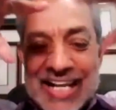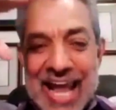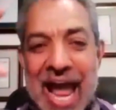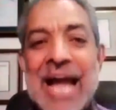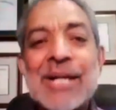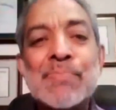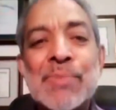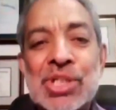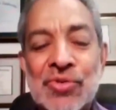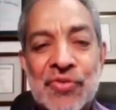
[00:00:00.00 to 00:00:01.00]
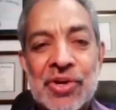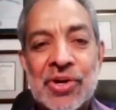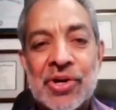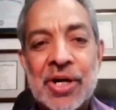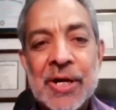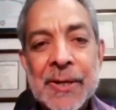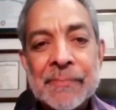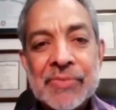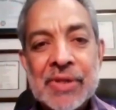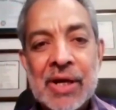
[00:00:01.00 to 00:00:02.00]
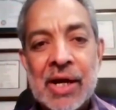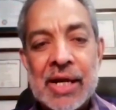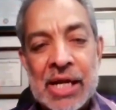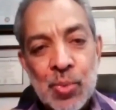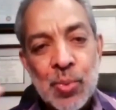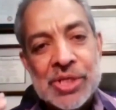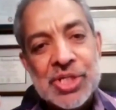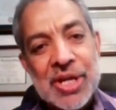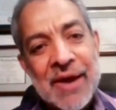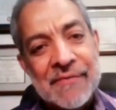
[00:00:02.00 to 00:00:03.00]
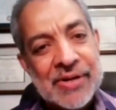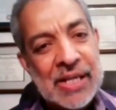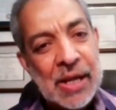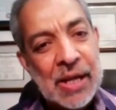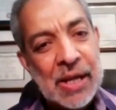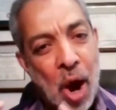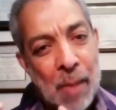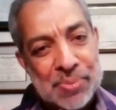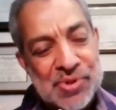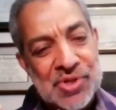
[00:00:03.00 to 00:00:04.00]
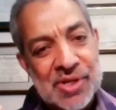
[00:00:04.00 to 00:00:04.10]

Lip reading: atmosphere in which everything pops.